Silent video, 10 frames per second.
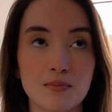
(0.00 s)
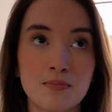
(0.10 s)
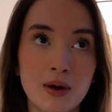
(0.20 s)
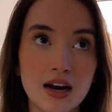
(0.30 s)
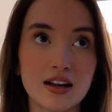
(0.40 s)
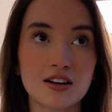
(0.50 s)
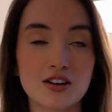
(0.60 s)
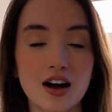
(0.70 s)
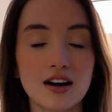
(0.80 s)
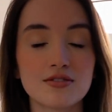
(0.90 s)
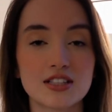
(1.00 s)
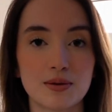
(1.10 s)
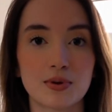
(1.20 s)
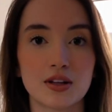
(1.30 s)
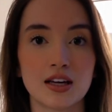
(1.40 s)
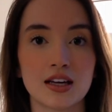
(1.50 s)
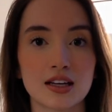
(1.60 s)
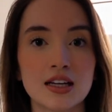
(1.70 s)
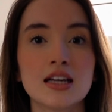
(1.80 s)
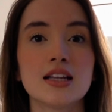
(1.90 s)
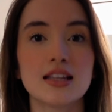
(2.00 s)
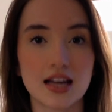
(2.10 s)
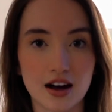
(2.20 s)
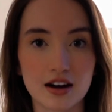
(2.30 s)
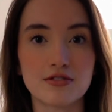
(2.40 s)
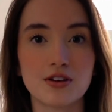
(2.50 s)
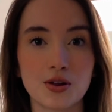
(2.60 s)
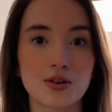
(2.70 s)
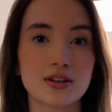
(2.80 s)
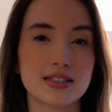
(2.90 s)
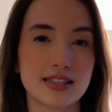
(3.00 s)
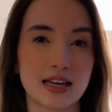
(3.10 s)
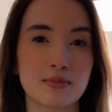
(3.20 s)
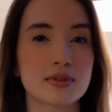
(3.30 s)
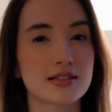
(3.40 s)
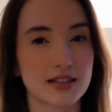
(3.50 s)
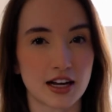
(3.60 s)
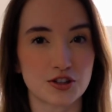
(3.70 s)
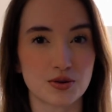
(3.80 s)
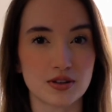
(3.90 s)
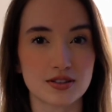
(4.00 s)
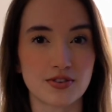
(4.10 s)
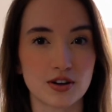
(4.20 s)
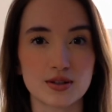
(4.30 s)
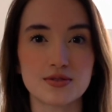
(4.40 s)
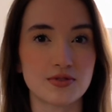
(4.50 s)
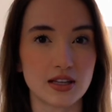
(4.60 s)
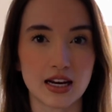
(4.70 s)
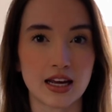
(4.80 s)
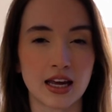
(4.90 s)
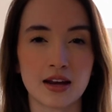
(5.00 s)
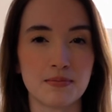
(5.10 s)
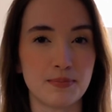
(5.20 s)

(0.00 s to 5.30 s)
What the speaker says: but it'll kind of typically, they kind of follow the same schedule as far as feeding and